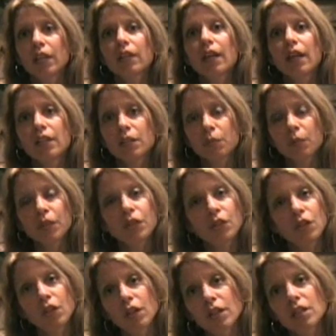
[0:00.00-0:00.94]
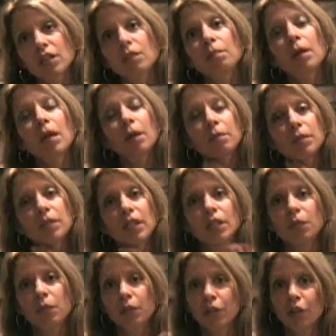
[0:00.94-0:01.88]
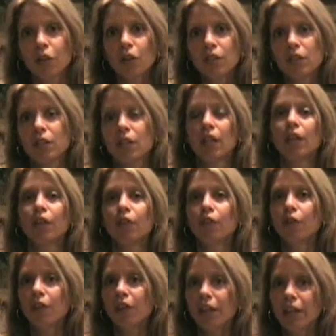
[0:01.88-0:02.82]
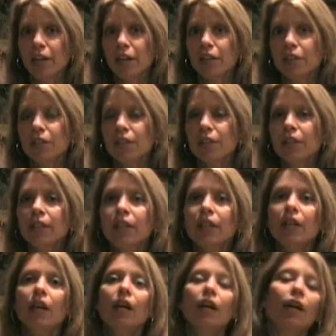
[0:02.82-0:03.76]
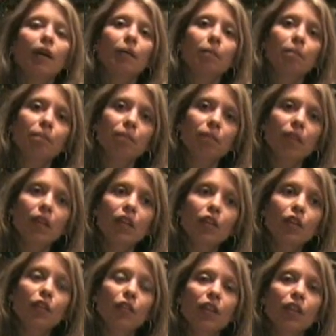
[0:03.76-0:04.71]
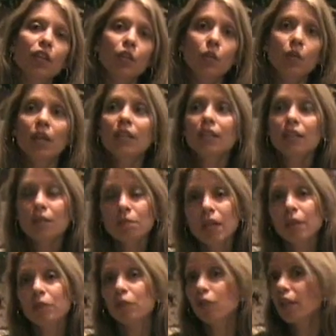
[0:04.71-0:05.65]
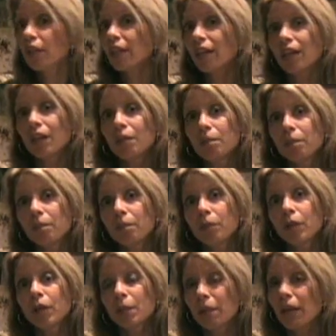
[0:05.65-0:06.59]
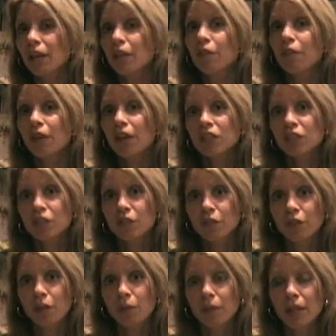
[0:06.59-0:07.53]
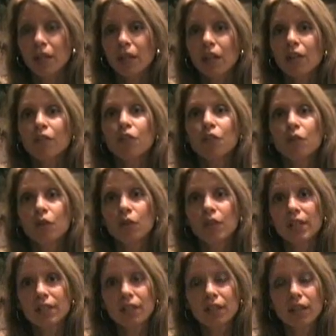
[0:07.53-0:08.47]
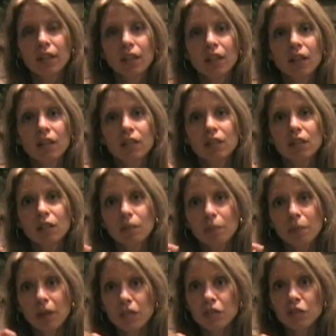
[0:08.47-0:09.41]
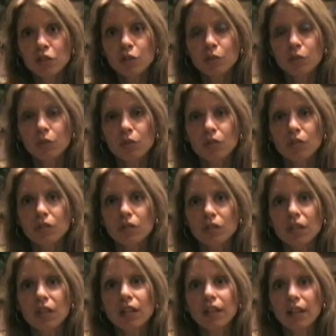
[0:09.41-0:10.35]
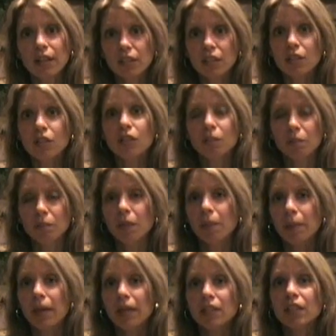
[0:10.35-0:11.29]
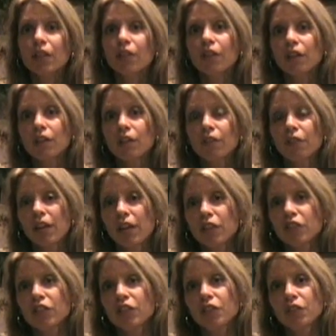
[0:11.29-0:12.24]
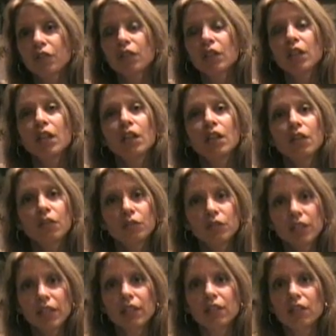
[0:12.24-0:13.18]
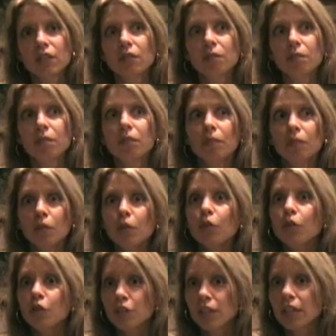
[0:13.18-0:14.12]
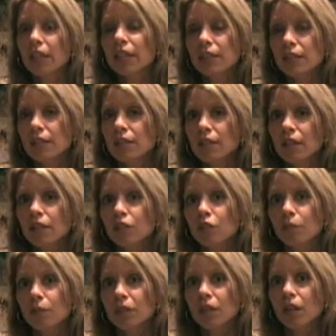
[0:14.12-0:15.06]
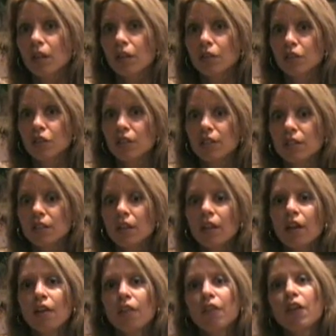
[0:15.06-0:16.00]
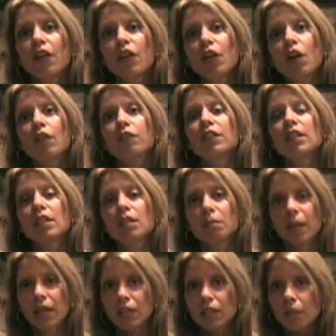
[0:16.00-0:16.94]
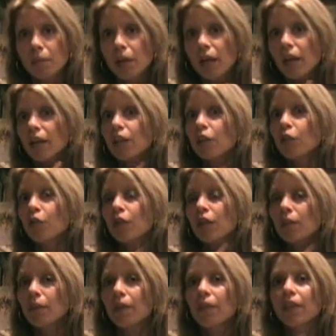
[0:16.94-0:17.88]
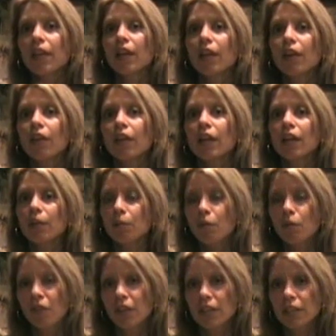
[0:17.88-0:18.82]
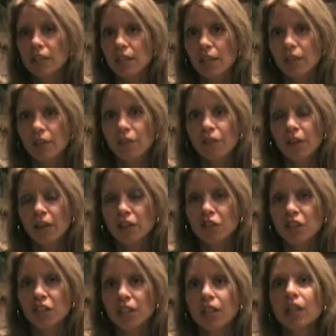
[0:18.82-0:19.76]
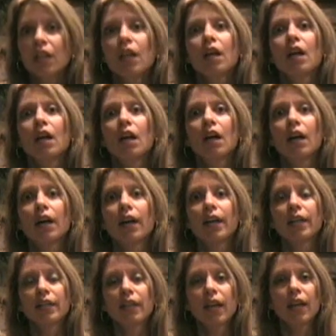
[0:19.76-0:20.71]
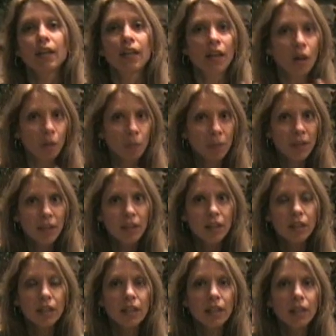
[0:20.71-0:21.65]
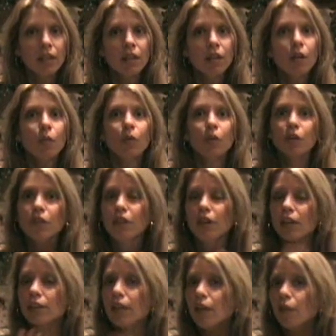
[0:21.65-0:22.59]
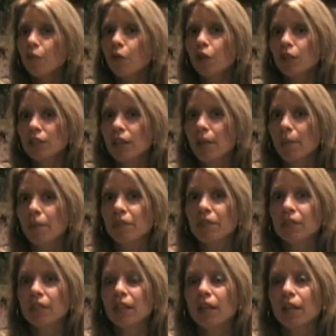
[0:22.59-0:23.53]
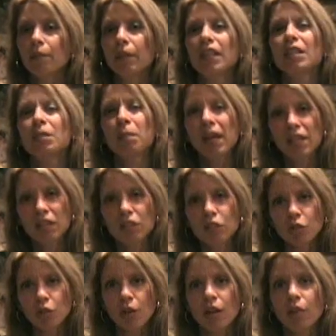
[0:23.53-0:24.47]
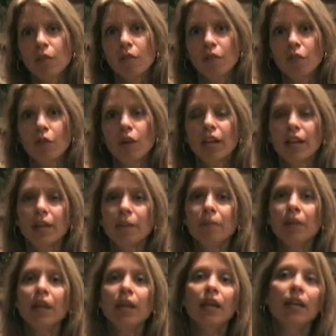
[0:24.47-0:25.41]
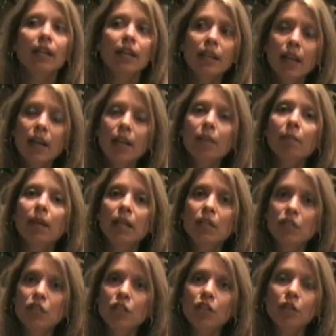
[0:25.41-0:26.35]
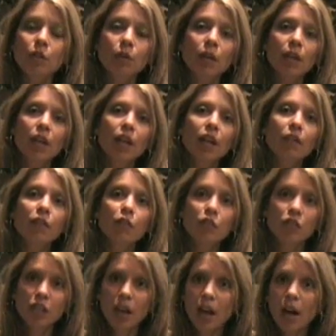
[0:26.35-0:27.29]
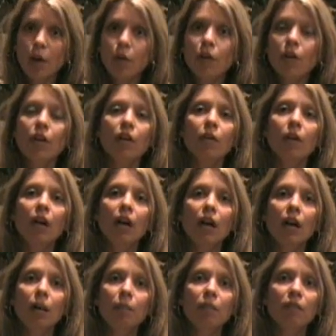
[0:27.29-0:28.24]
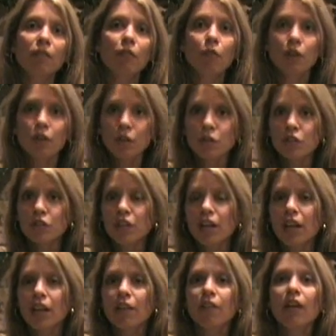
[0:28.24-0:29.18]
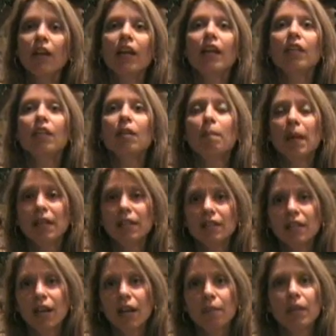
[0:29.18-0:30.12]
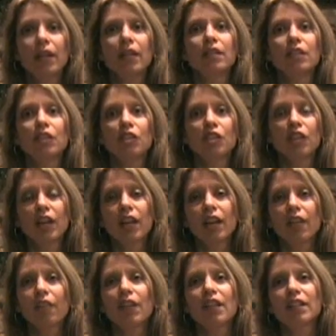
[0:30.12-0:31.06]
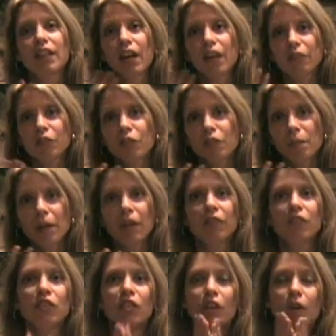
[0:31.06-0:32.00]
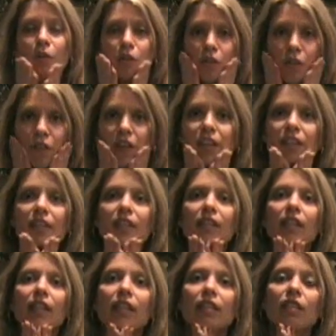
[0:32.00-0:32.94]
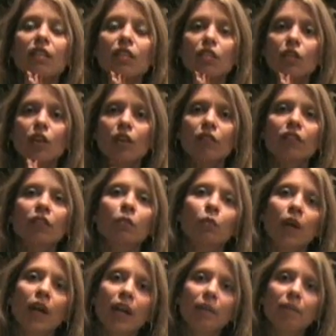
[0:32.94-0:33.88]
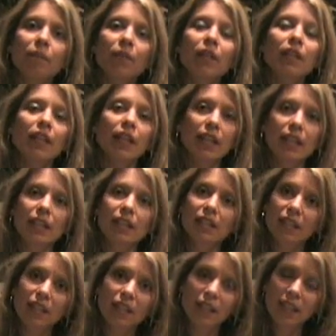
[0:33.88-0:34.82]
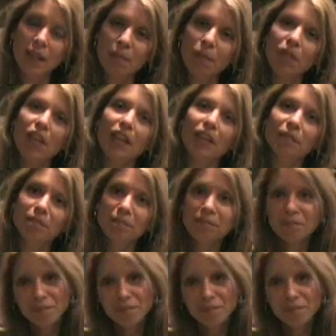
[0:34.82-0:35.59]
That's when you cause the bumps. That's when you cause the ingrown hairs. And then sometimes you can get a pretty bad infection from it. If you notice any little pustules, that could be a bacterial infection. You could need to see a dermatologist. Very often some antibiotic cream on the area can prevent any infection and help heal it when you've got that raw type of skin, but it's best to try to avoid it. And again, men too, if you shower before you shave, the best time then to shave is after you come out of the shower and your face is nice and soft and wet. Ladies, same thing.